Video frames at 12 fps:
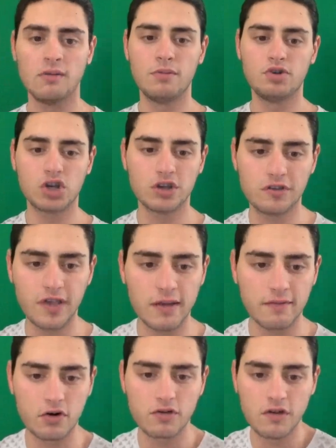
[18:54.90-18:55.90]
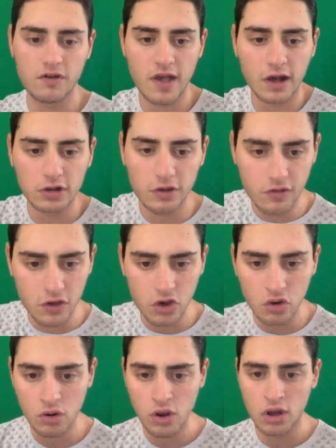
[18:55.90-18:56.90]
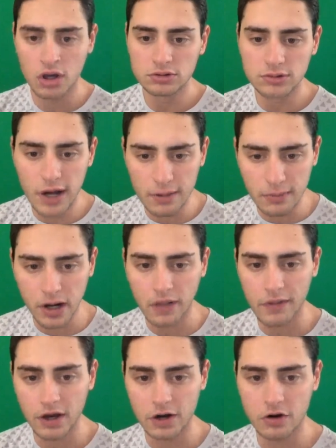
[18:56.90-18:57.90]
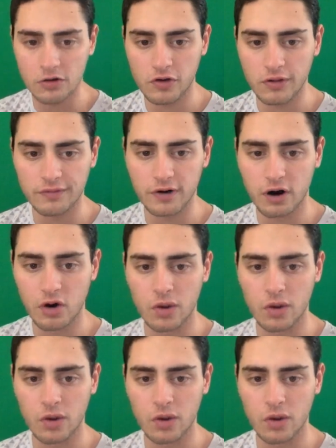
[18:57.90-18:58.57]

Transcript: Michigan State versus LSU. A lot of money on the under so far.